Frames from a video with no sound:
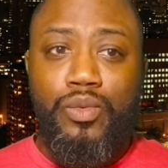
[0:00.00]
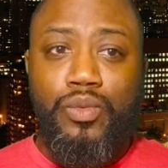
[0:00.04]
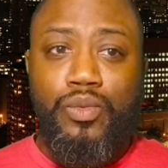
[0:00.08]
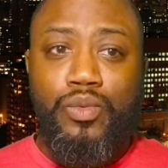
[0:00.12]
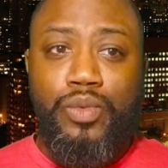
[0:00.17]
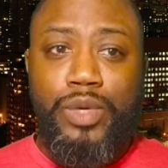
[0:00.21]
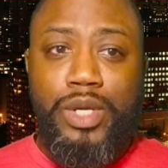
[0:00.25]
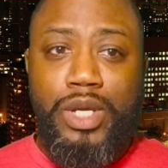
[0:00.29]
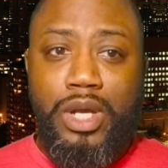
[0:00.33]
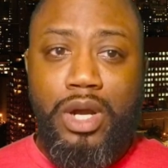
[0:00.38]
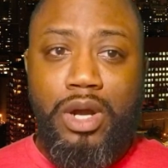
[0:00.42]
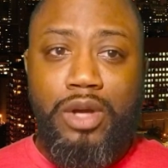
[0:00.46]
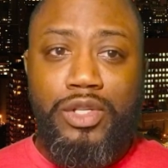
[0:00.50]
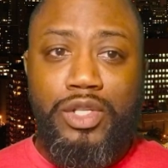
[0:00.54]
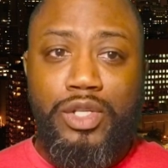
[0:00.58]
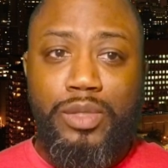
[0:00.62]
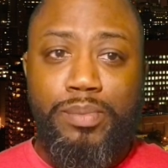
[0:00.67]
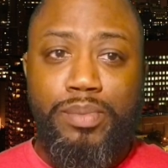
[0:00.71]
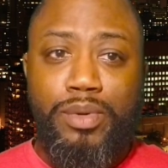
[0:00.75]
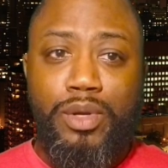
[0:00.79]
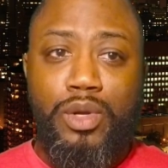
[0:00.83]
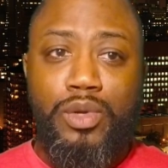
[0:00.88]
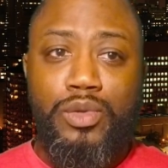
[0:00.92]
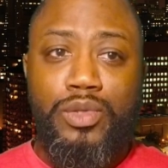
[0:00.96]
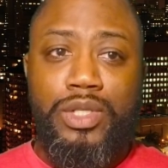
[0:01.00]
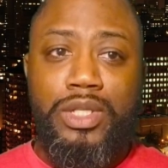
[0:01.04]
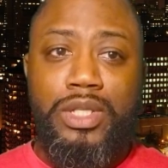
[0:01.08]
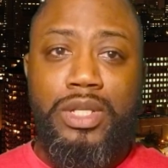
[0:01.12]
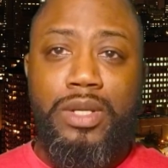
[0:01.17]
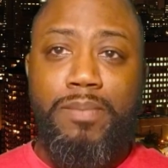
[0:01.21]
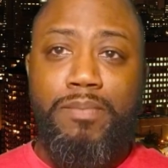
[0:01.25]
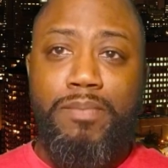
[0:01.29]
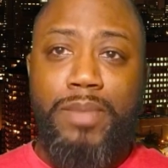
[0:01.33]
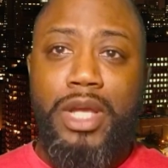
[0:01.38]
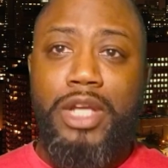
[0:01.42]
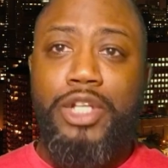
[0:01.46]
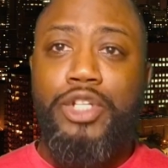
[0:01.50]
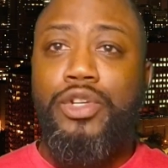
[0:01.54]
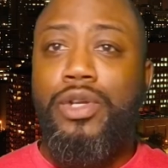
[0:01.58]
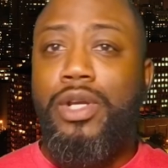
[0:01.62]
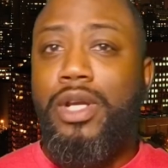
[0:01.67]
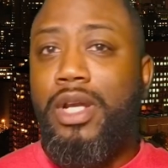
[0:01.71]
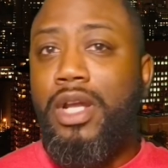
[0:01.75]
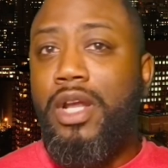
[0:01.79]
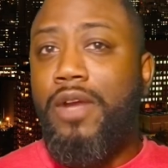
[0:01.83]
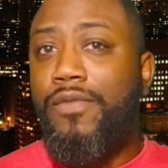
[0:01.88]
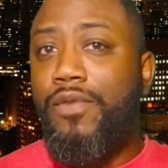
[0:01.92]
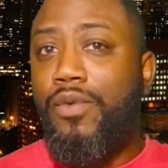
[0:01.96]
we are supposed to make sure
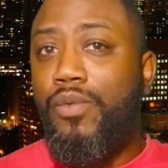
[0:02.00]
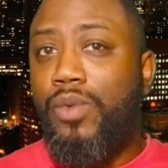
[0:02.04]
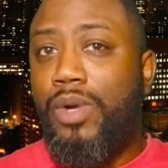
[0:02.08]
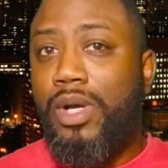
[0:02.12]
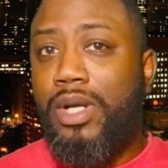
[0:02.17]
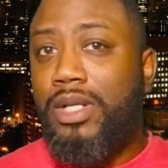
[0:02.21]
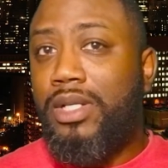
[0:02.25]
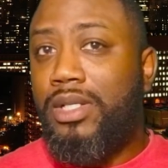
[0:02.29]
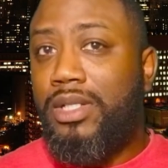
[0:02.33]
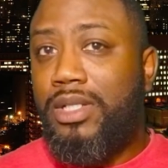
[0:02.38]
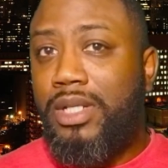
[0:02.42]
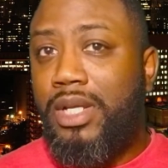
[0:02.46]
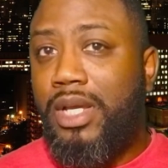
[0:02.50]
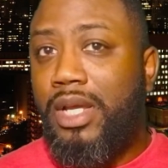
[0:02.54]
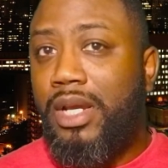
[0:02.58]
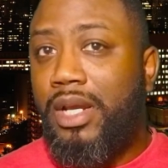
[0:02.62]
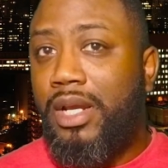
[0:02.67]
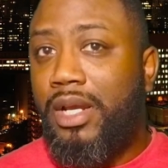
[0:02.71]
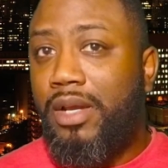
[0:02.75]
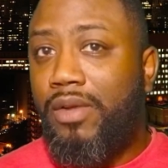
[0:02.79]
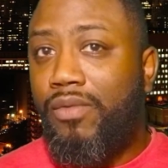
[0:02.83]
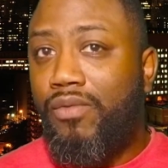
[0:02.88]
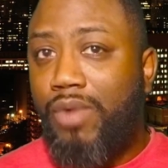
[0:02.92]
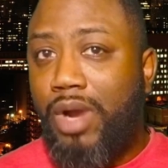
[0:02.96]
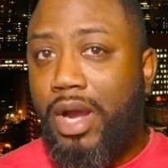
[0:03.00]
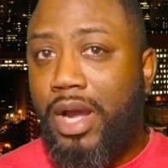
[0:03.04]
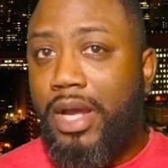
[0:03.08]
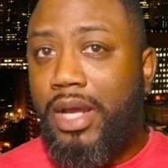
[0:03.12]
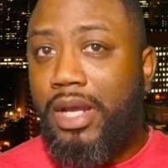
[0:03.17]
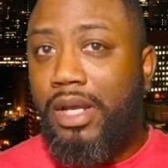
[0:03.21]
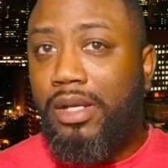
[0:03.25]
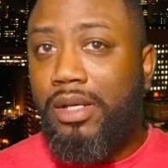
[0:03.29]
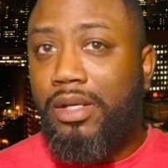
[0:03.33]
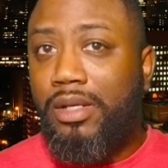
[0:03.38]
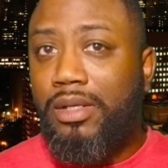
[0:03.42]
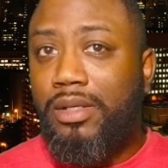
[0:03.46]
that everyone is getting it right